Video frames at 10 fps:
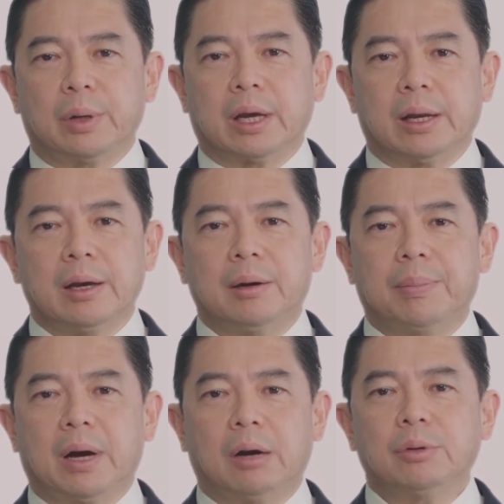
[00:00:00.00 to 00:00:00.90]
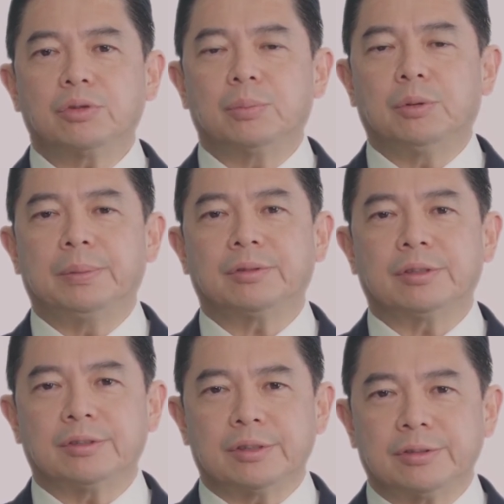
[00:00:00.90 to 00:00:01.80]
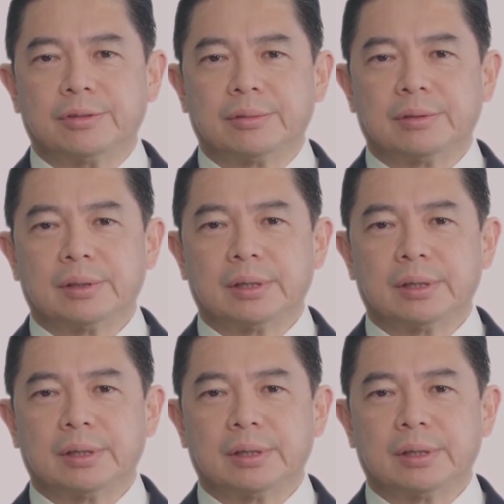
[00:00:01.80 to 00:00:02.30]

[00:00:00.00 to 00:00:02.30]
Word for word: we can help our small businesses